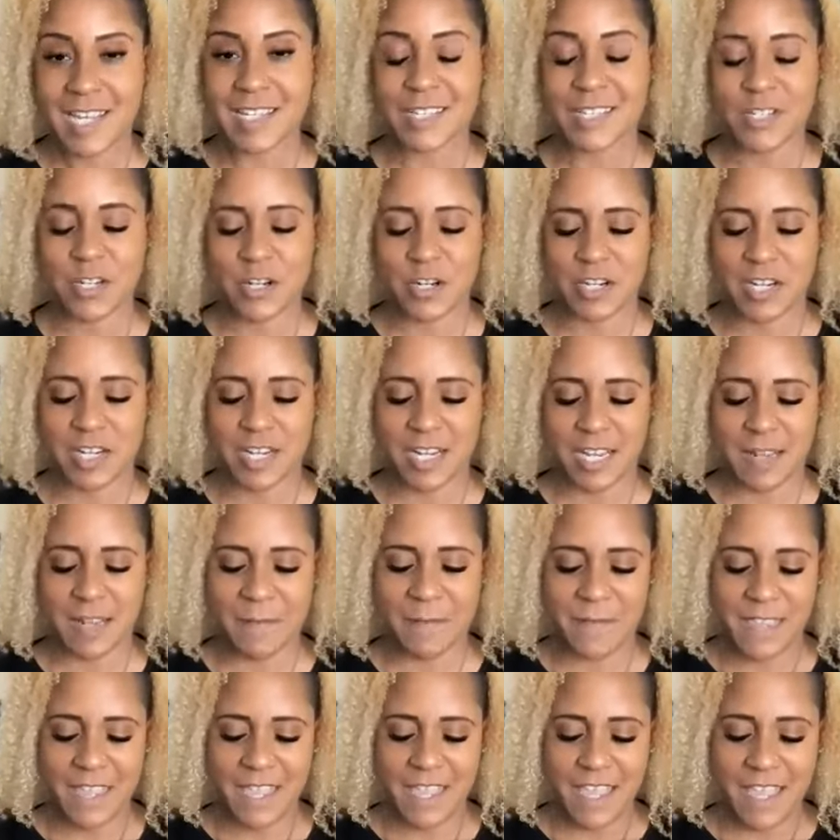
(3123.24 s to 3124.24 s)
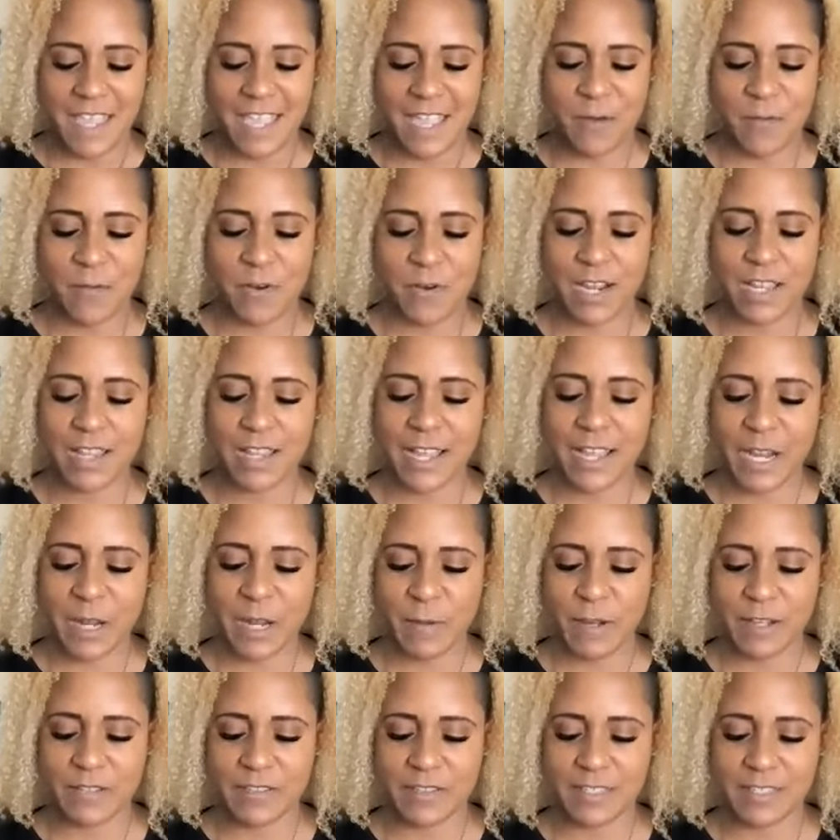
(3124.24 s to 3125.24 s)
eternity. And what I like
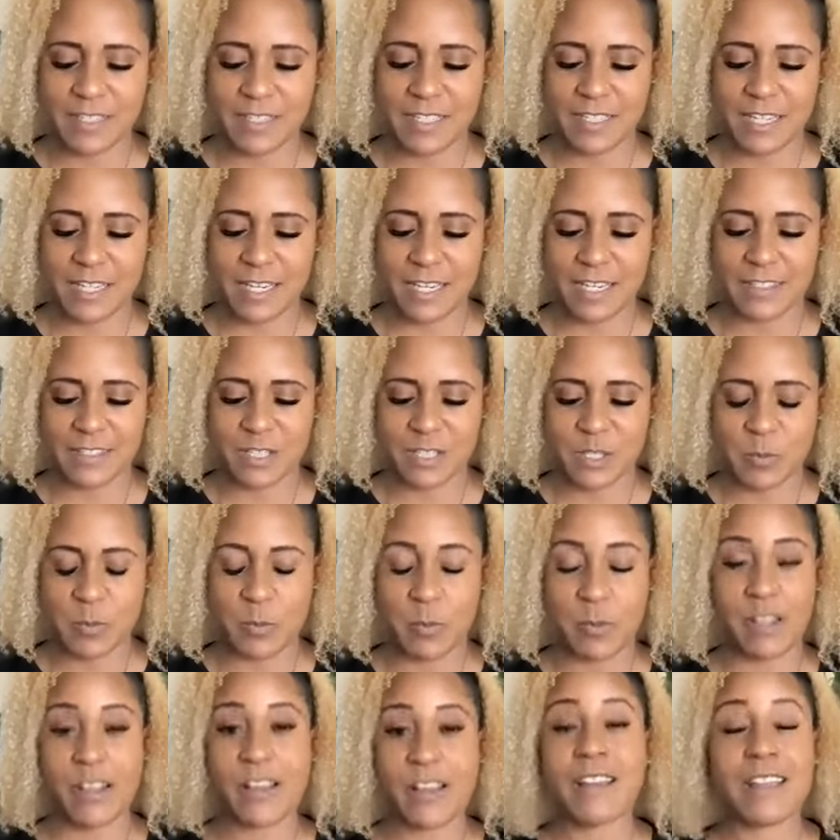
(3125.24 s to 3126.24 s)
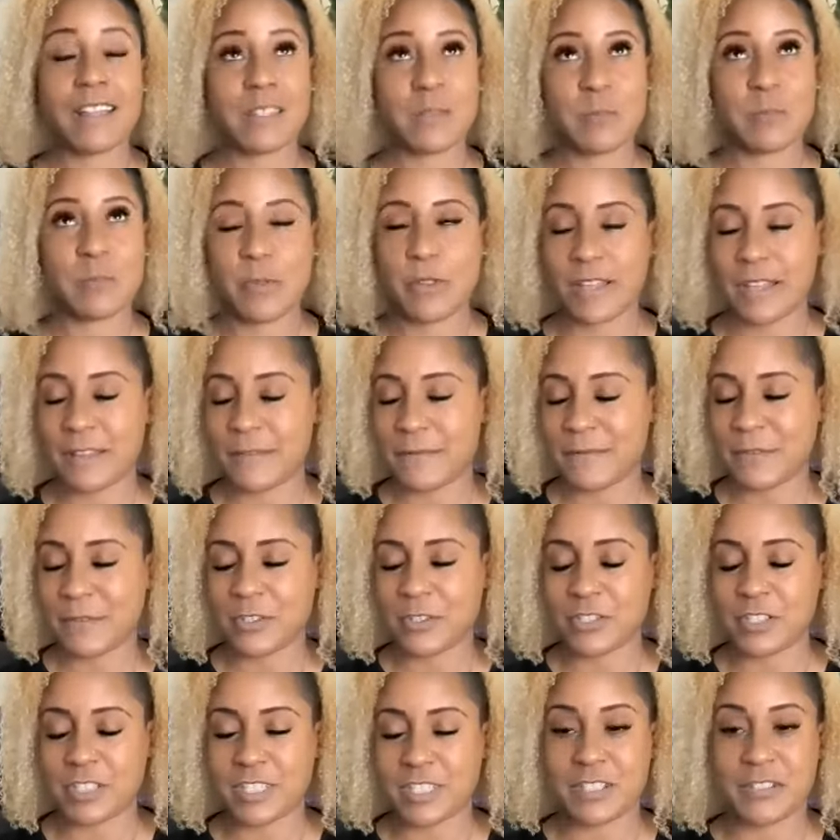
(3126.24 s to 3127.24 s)
about this deck is it's
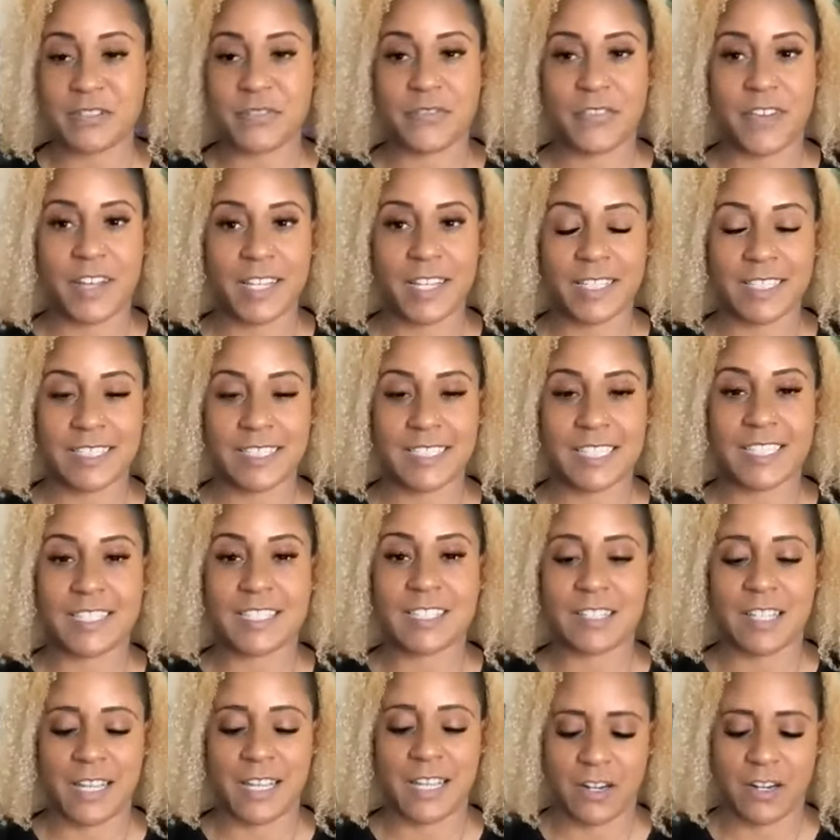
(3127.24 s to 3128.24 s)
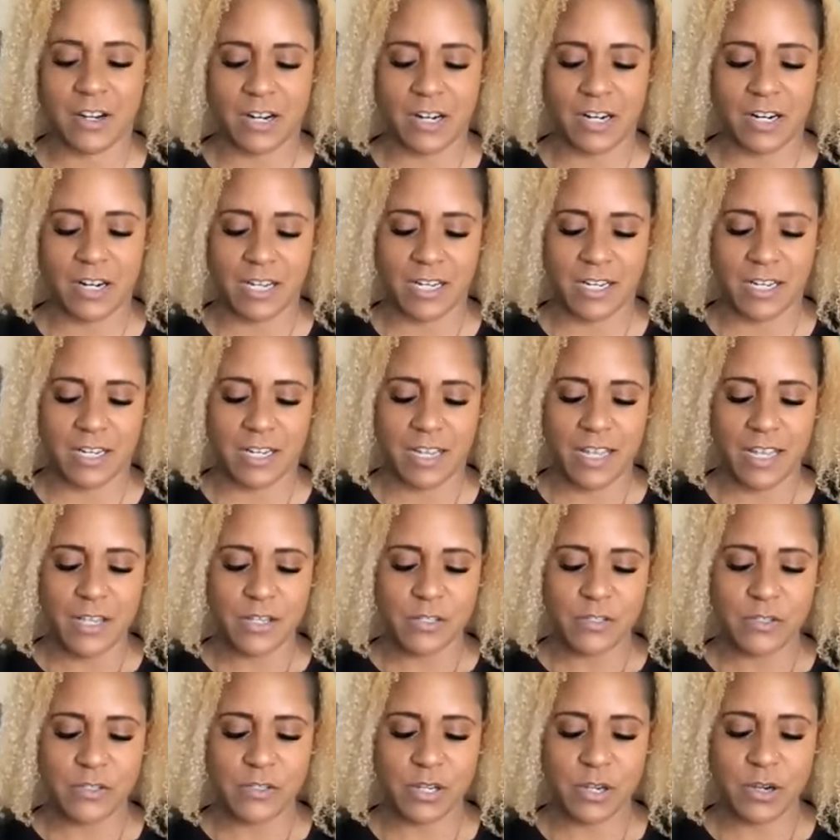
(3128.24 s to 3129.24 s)
playful, it's fun, it's lighthearted.
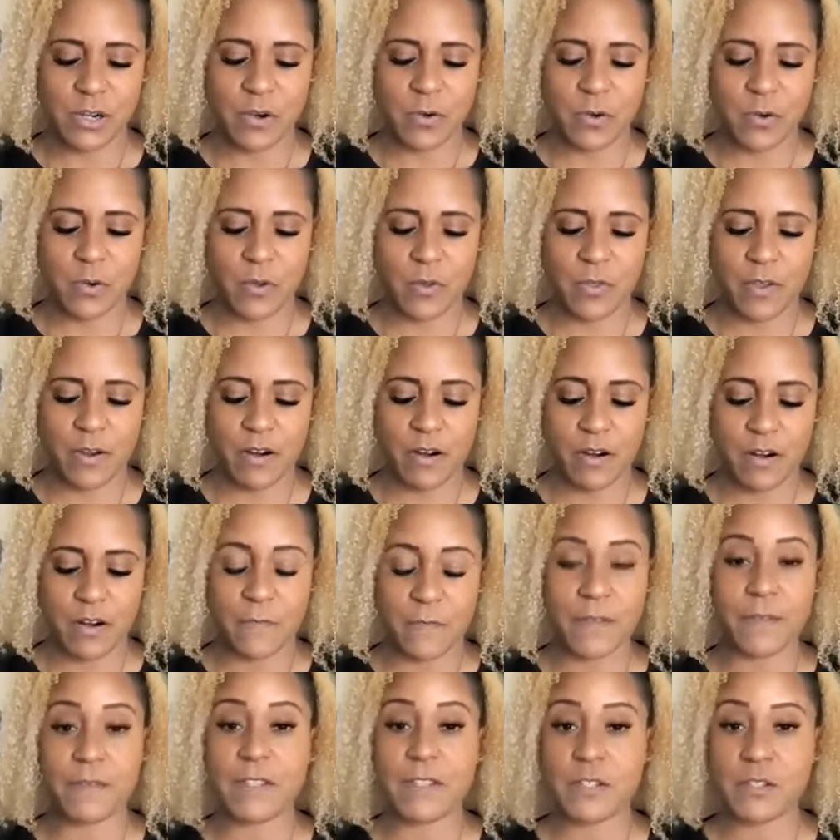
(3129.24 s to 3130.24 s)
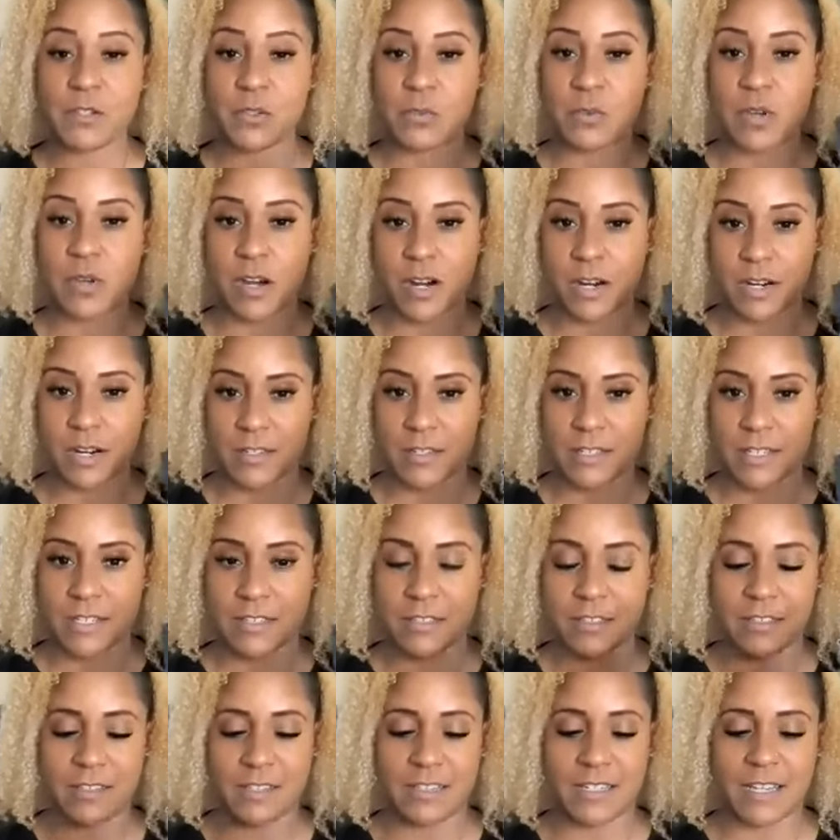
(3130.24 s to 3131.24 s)
So there are 52 cards in
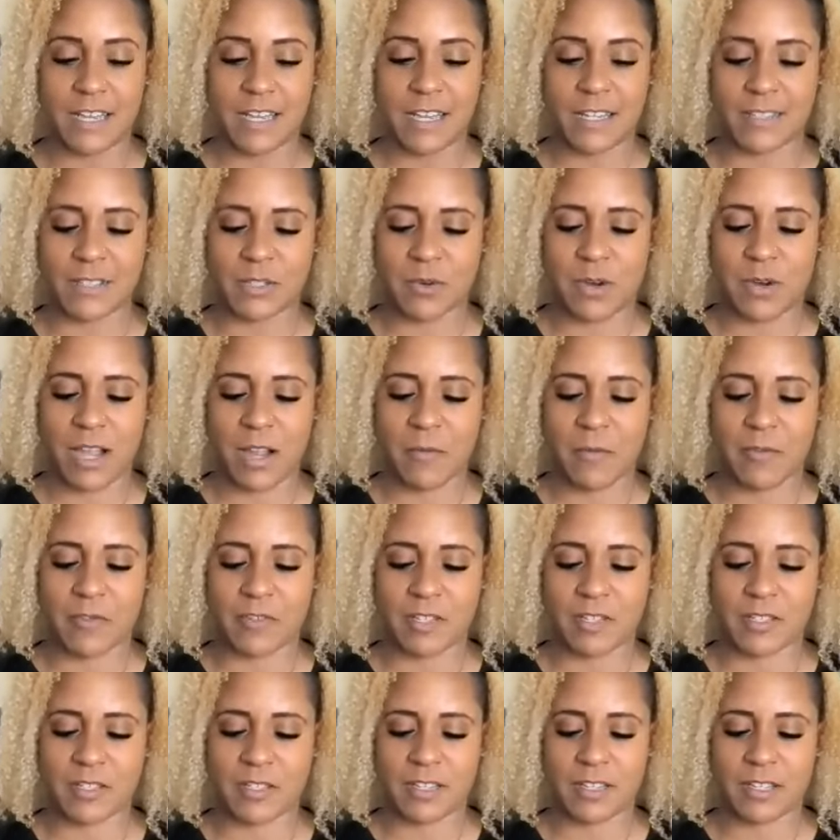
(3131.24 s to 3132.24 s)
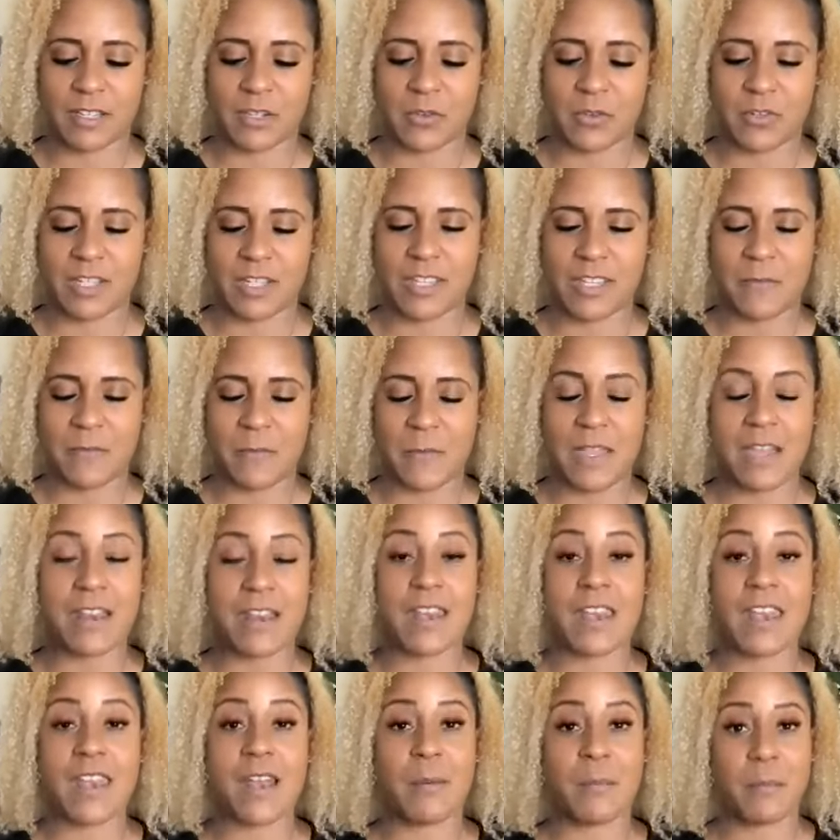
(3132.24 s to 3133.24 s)
this deck. So I would just like you to give me a
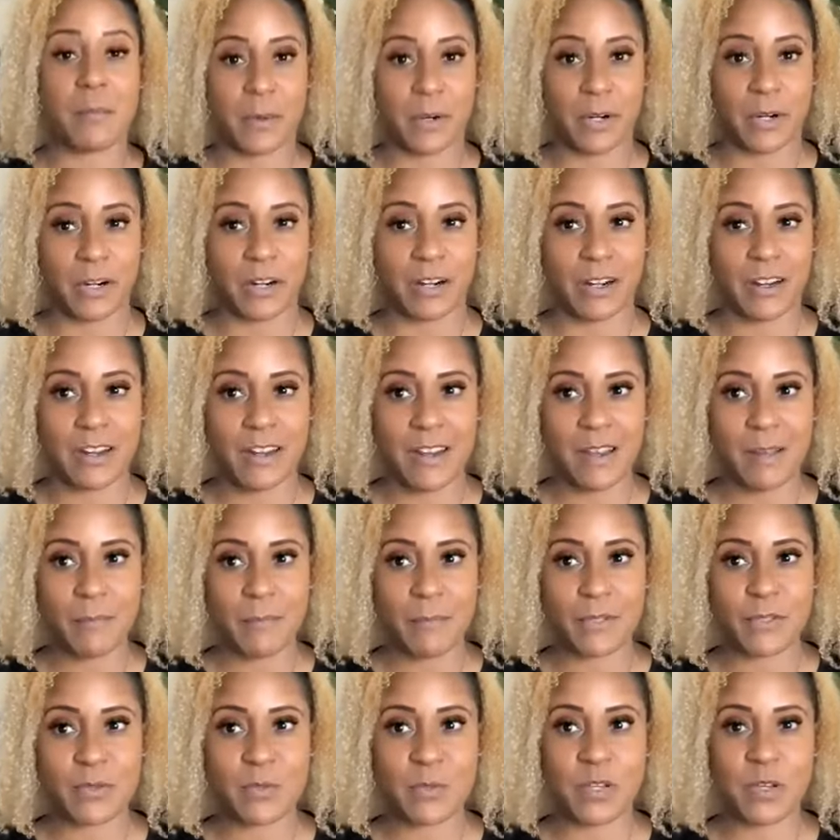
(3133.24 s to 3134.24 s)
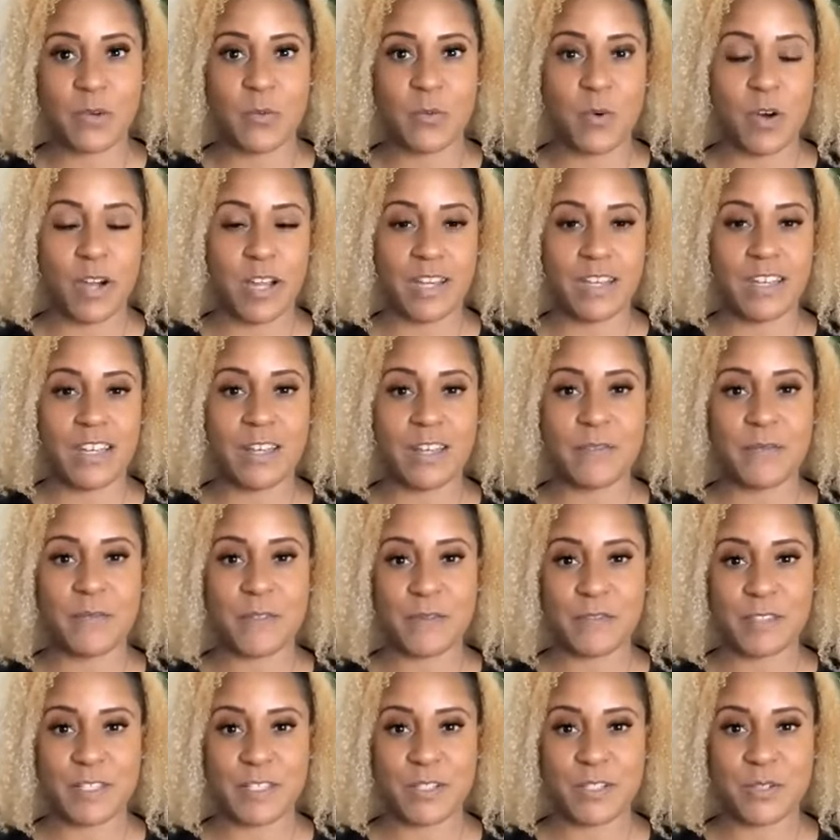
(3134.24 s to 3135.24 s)
number between 1 and
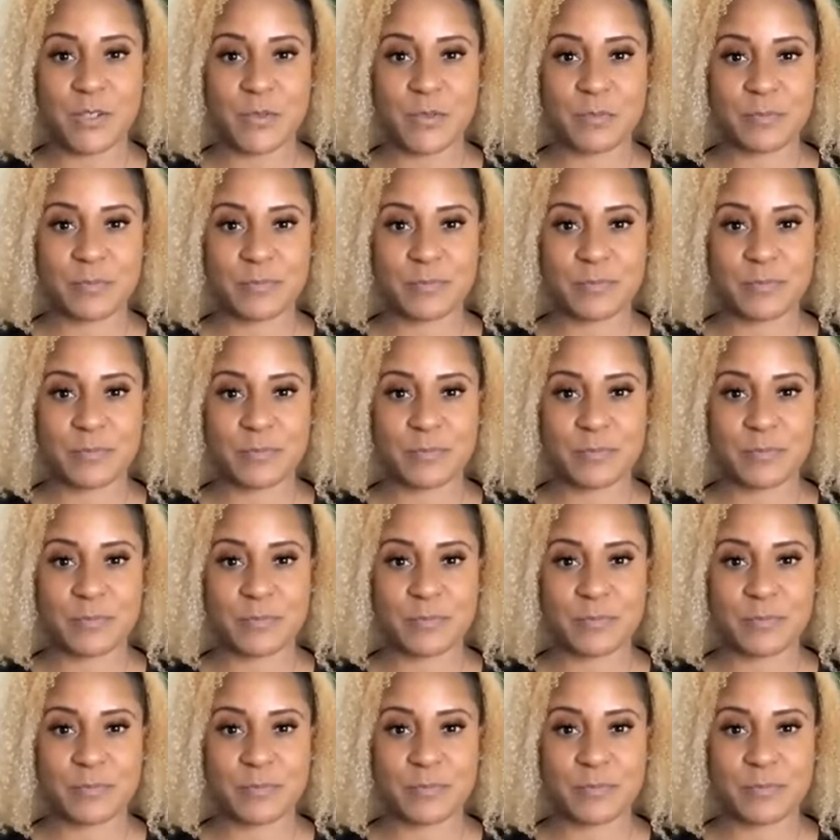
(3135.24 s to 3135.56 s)
52.